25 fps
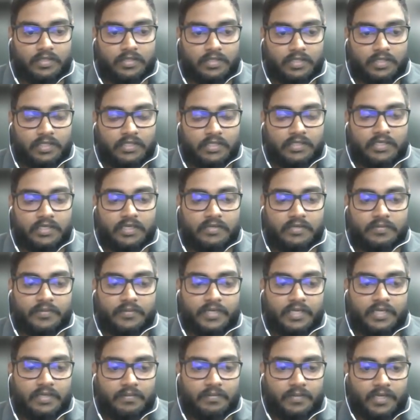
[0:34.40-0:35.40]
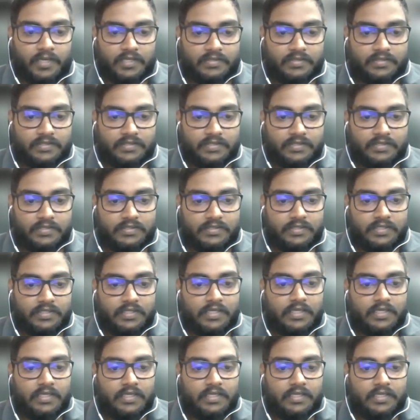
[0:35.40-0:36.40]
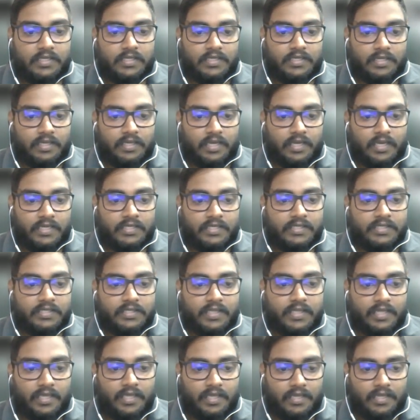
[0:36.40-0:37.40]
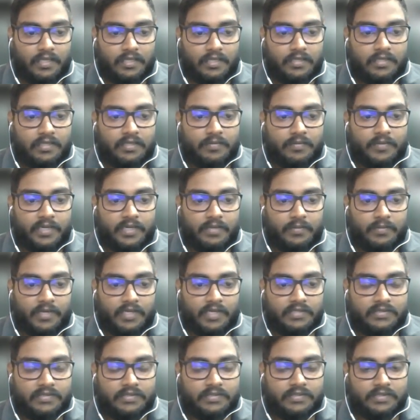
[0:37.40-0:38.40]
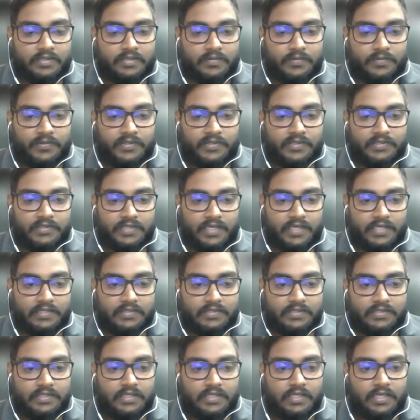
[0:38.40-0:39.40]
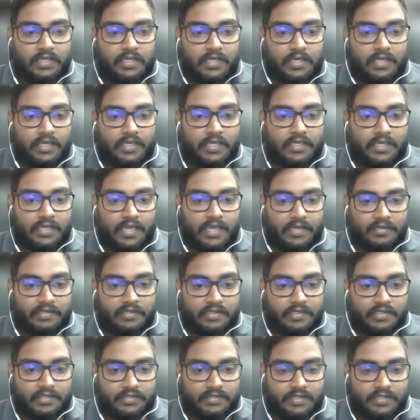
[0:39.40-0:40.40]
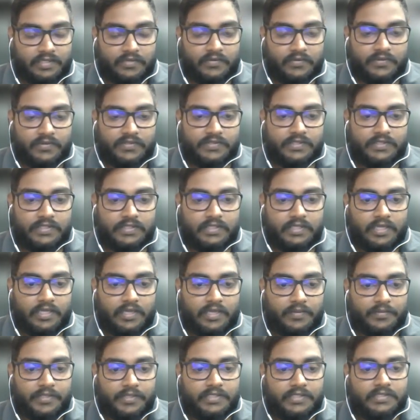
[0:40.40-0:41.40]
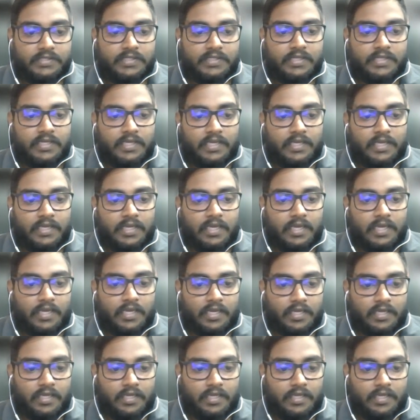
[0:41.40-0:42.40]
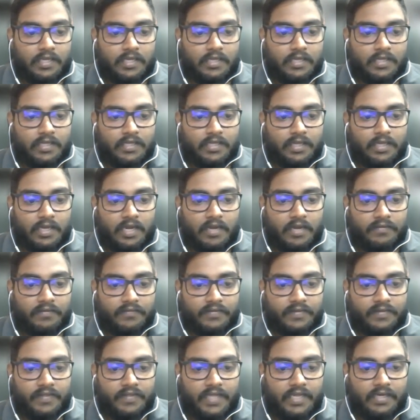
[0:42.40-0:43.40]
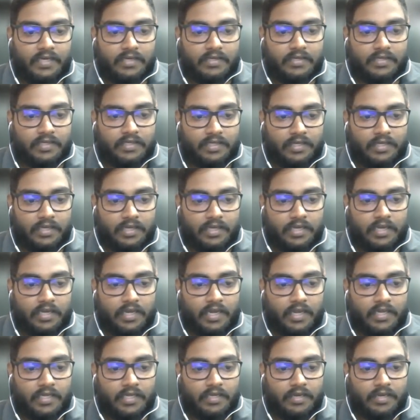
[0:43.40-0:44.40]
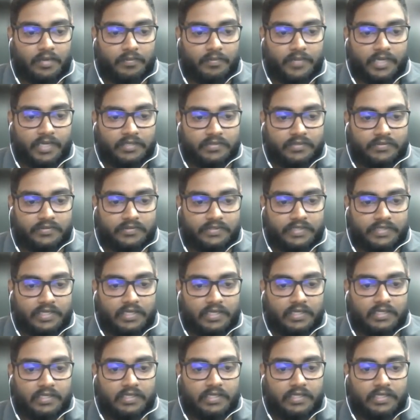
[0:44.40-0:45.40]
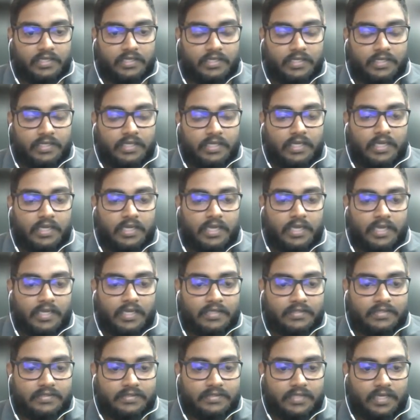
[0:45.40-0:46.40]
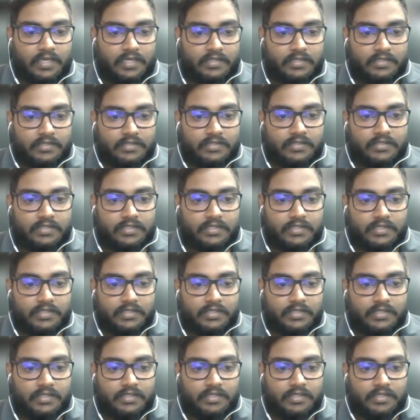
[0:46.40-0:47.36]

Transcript: conduct my master's. I did my master's computer science in Anglia Ruskin University, Cambridge. after that, I come back to Sri Lanka and started the